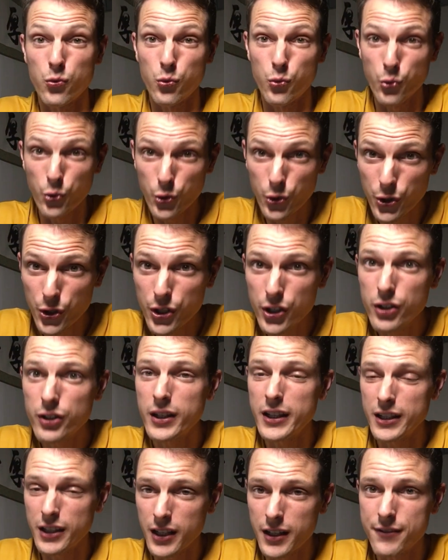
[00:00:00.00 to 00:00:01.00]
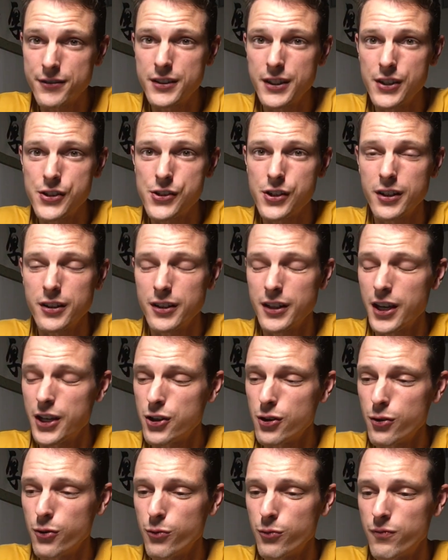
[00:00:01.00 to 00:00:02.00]
really love teaching
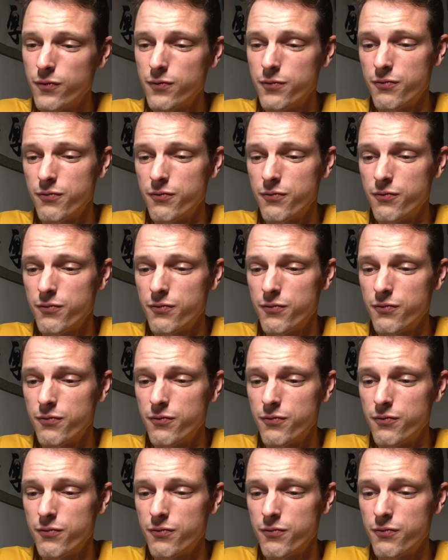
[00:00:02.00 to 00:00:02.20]
and you